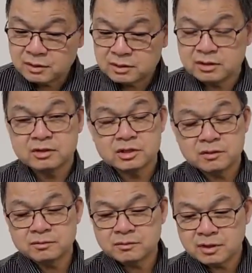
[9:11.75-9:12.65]
There's a
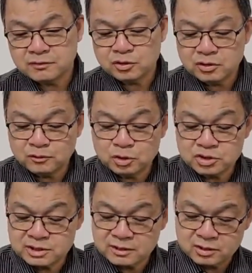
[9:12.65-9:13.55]
few other
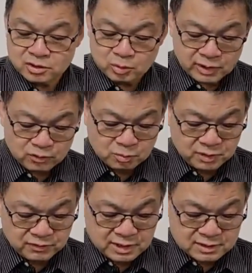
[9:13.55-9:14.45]
versions that do wave open,
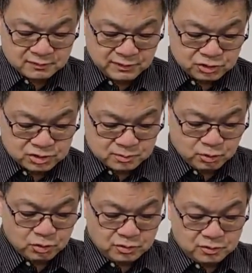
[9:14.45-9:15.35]
but that feature is
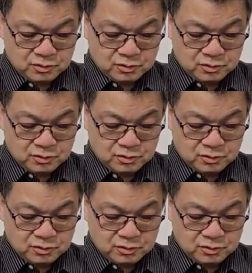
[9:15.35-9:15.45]
important.